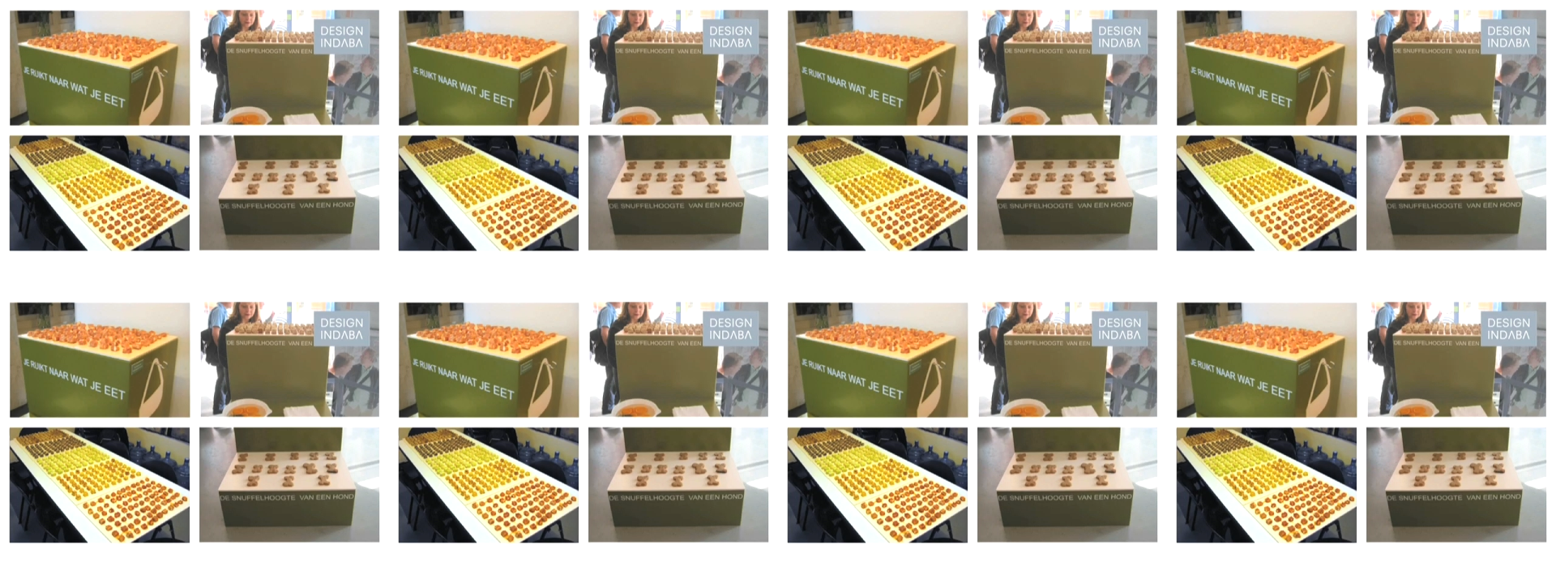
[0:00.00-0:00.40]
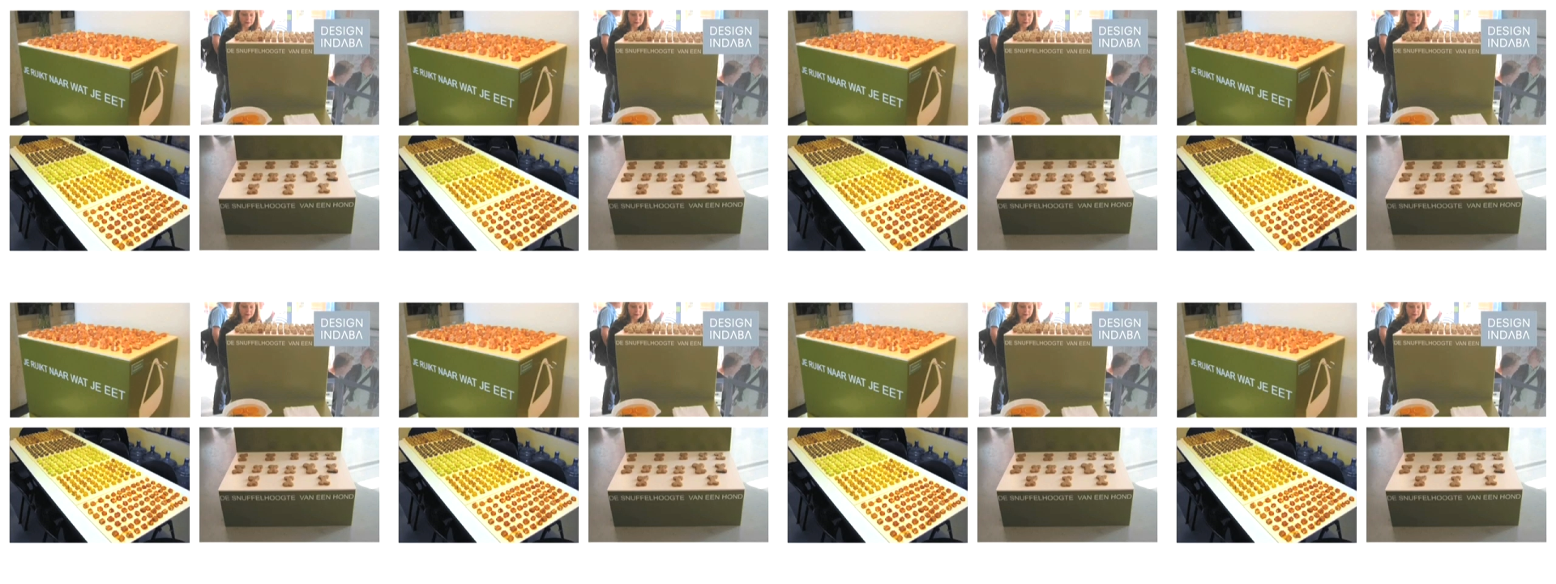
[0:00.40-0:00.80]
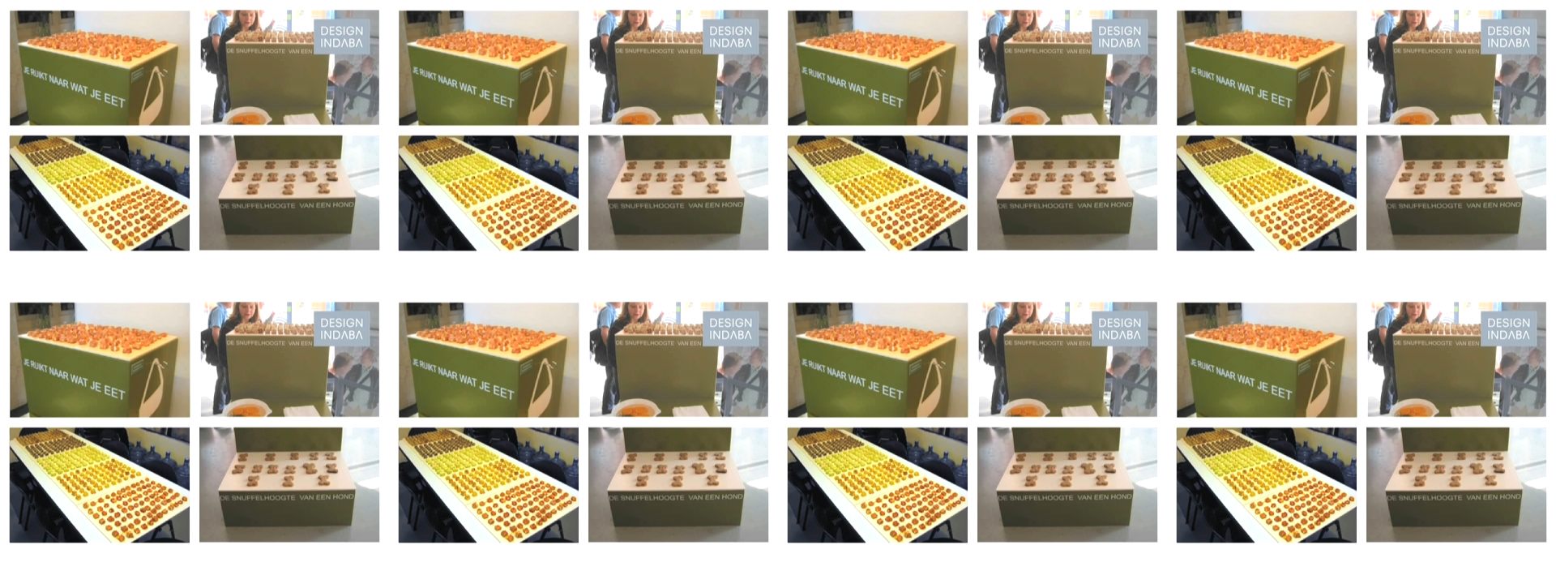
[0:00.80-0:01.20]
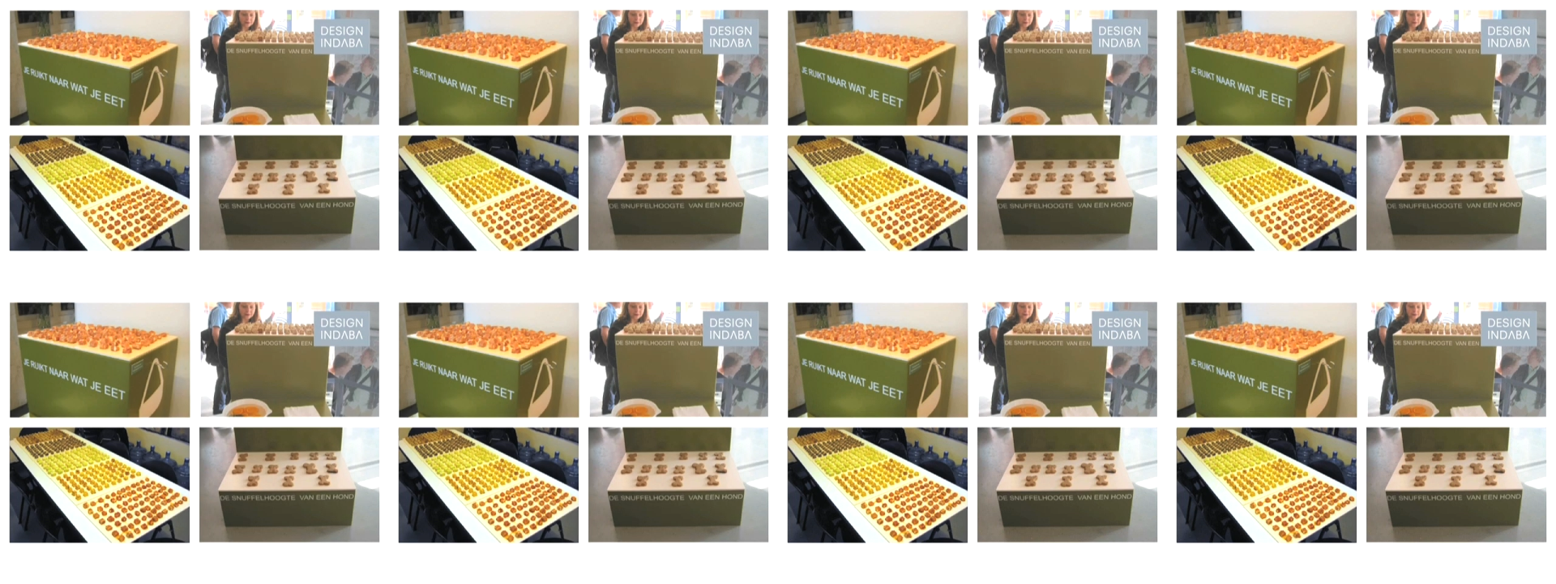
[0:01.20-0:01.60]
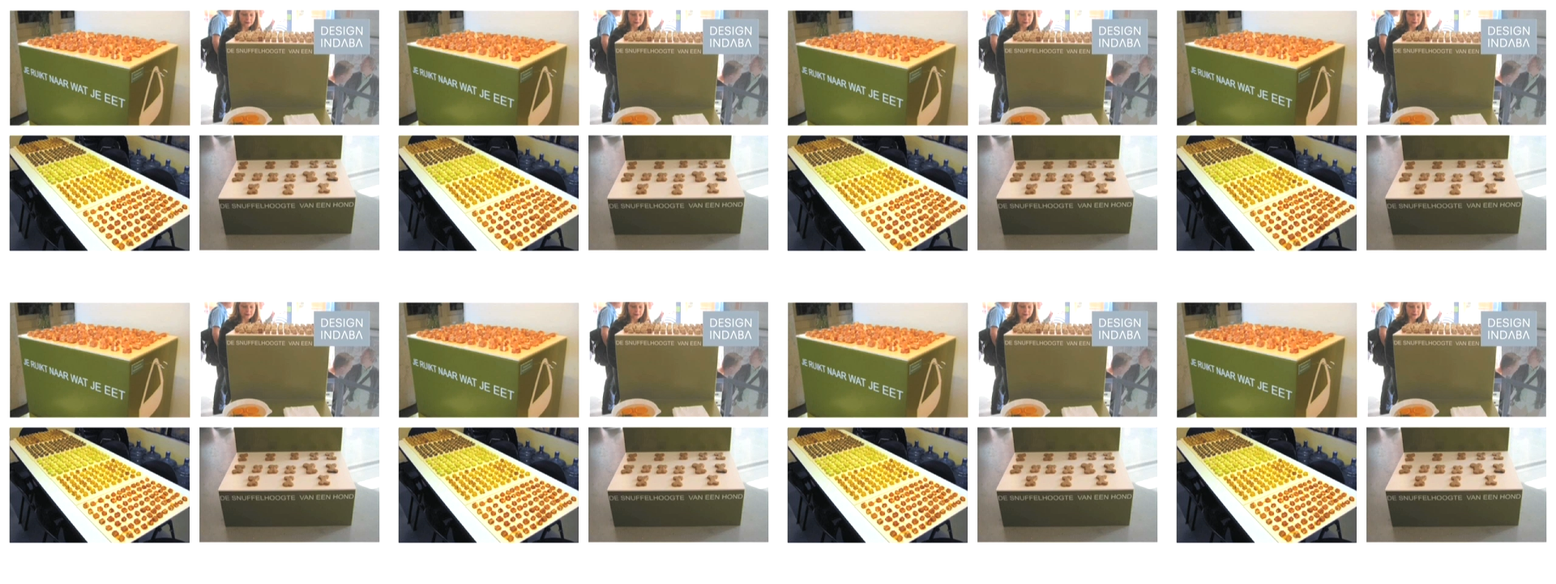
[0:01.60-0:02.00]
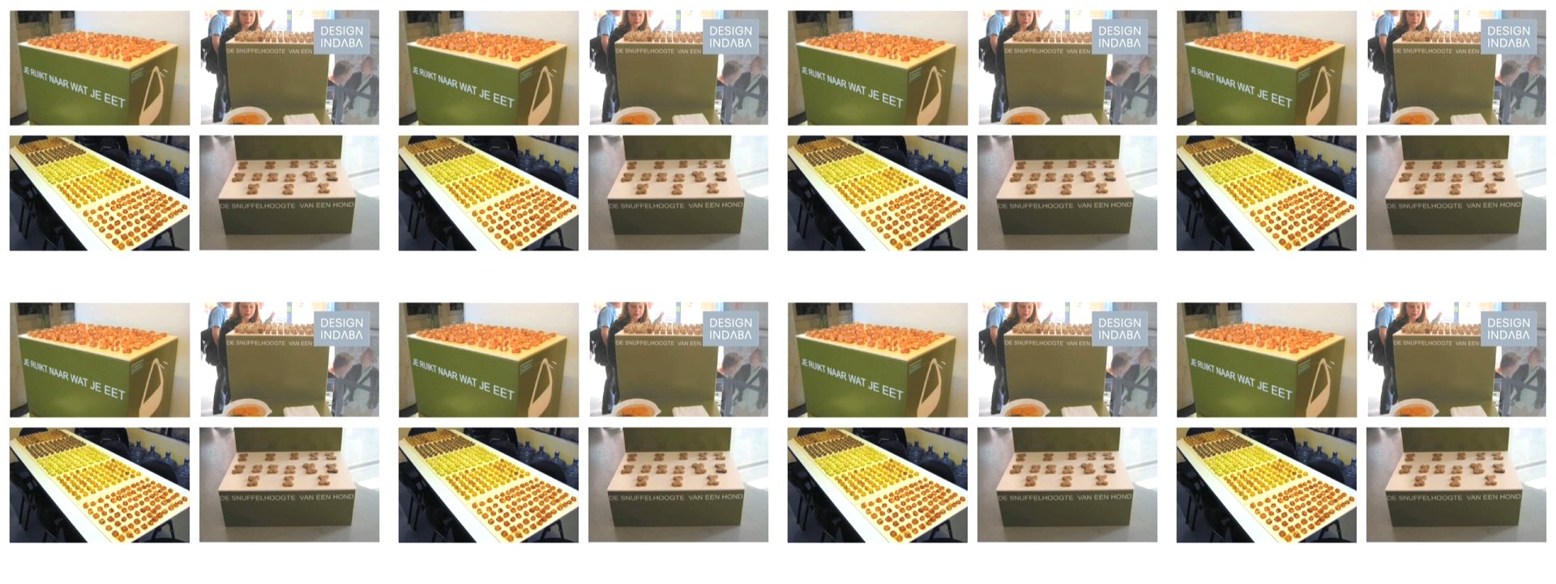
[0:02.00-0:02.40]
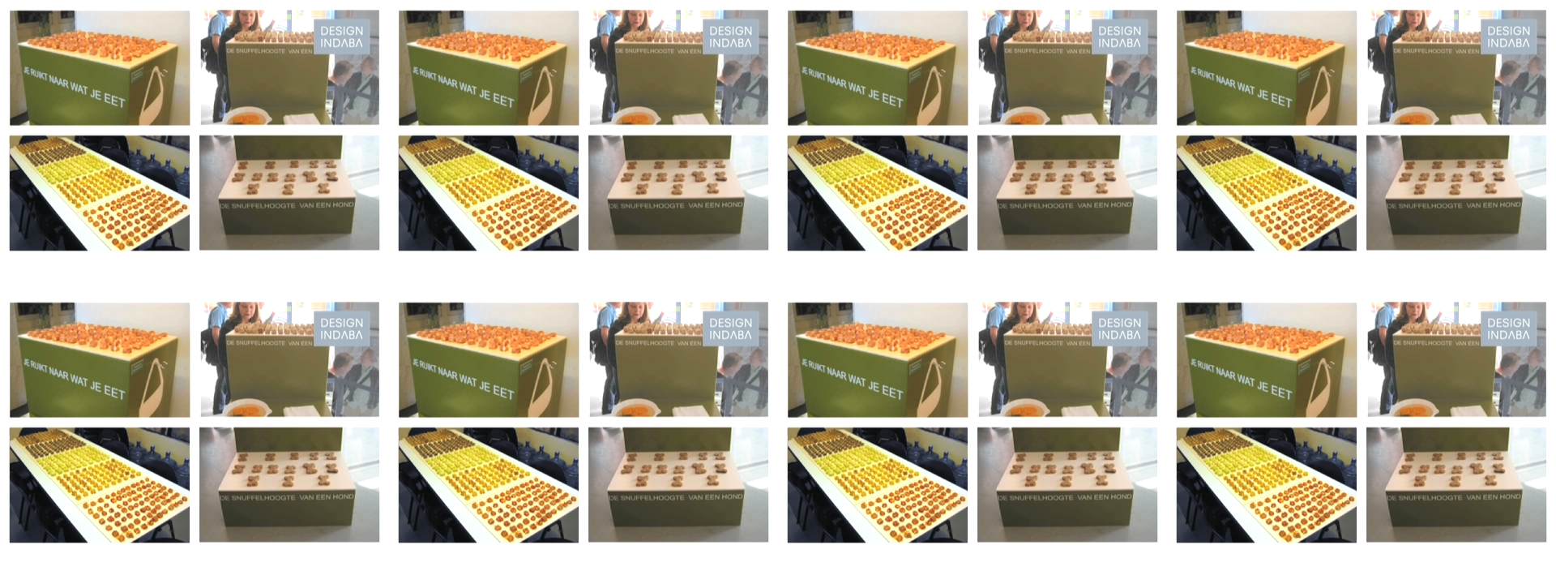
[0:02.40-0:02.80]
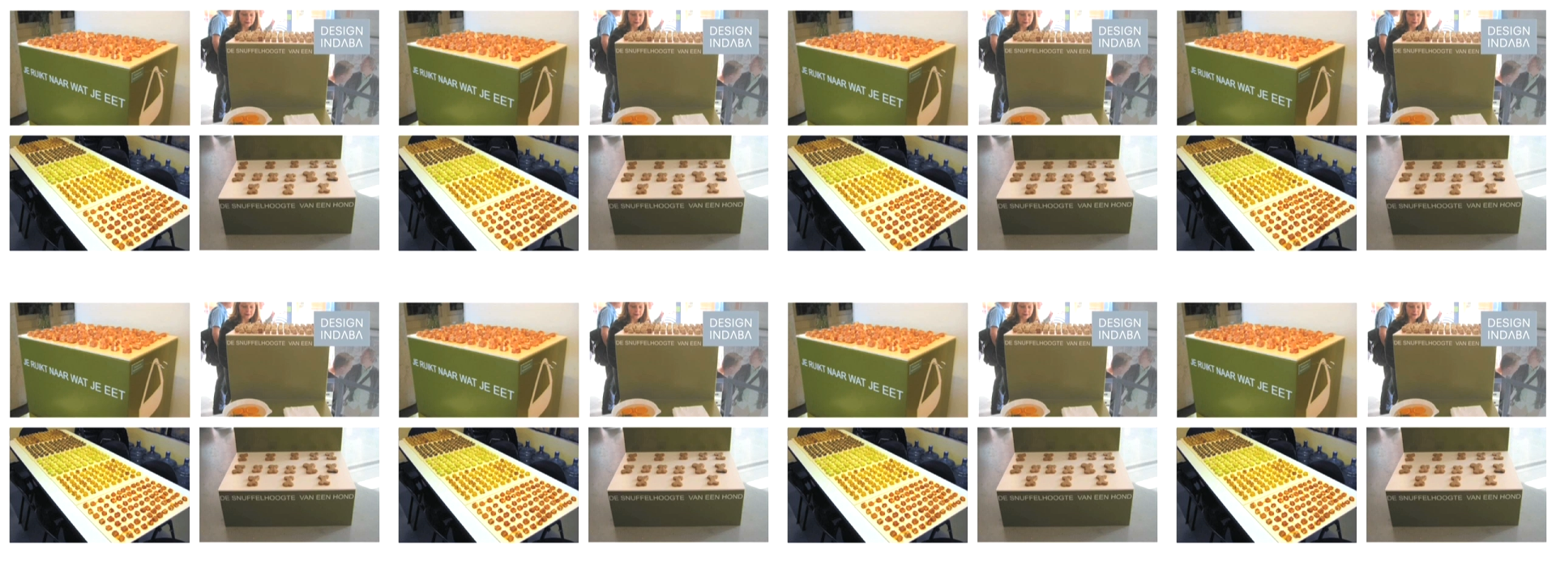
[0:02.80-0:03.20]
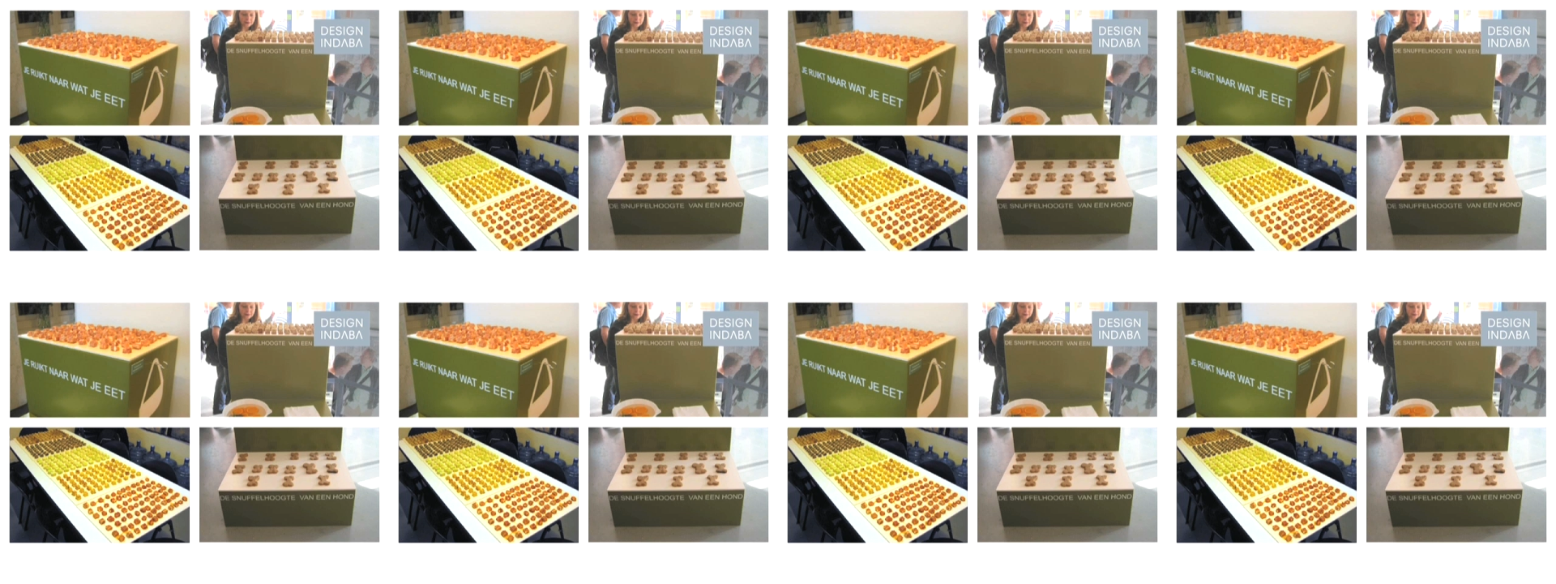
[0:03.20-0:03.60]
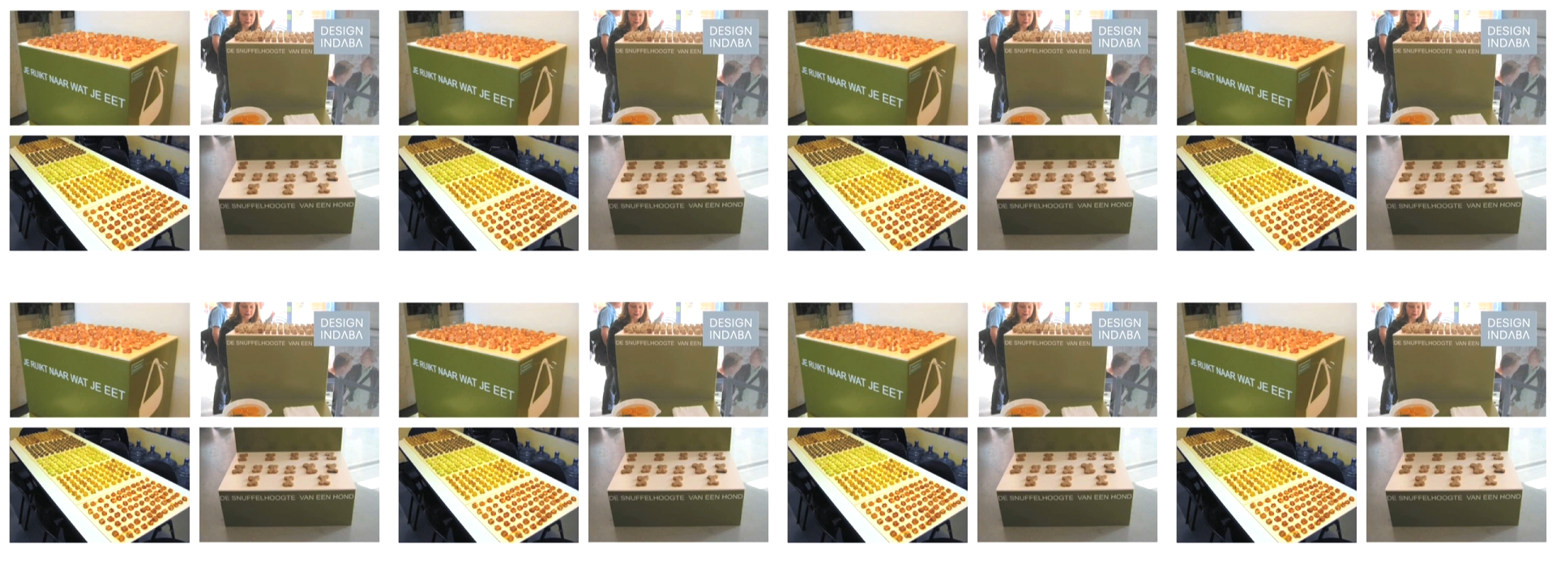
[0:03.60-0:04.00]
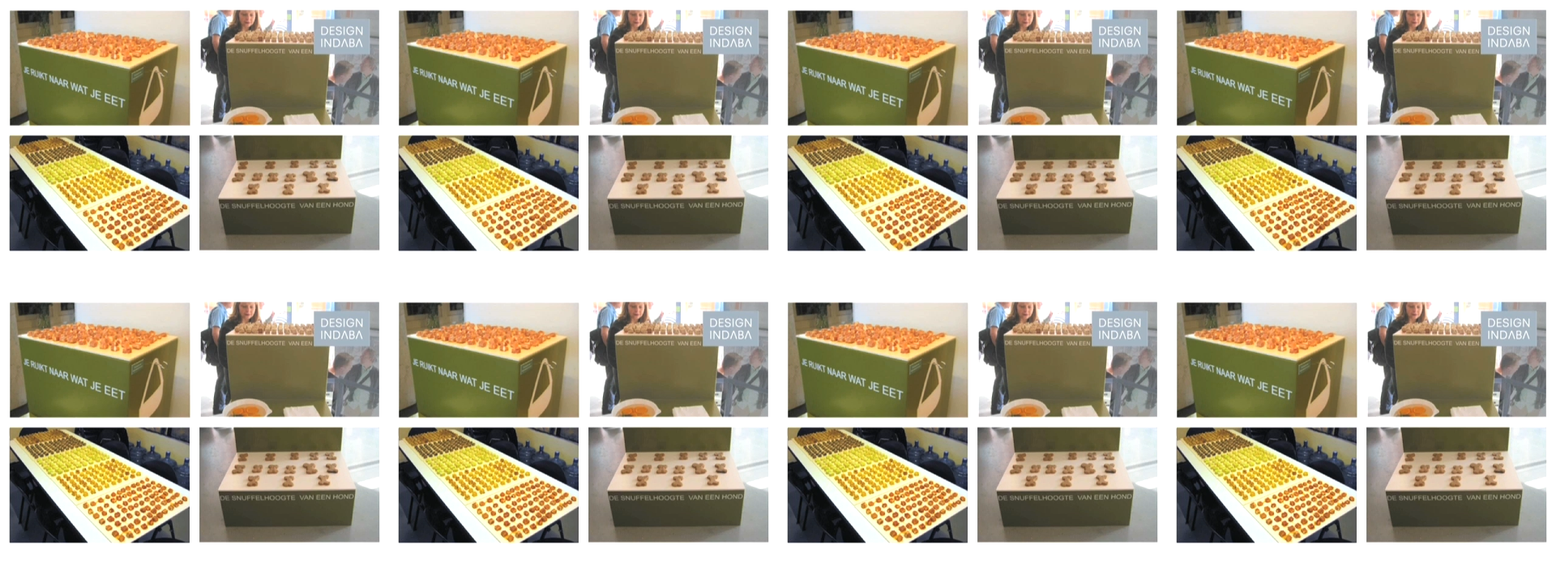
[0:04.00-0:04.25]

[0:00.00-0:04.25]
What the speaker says: Nobody's mouth can be seen.